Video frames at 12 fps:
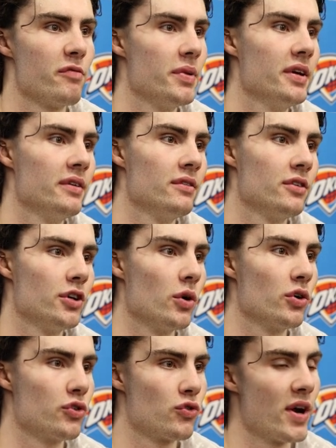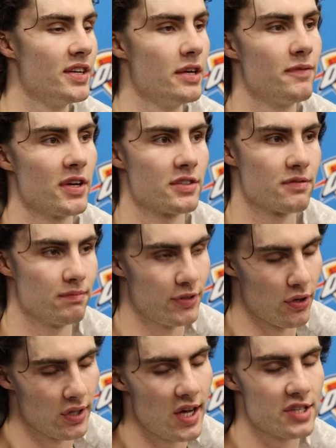We've been, you know, great defense.
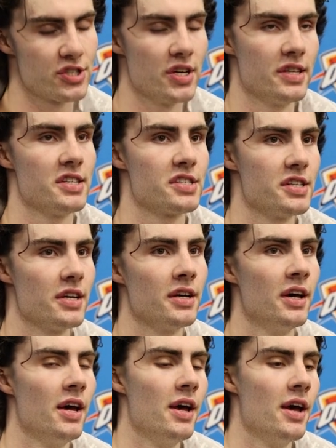You know, last year, this year.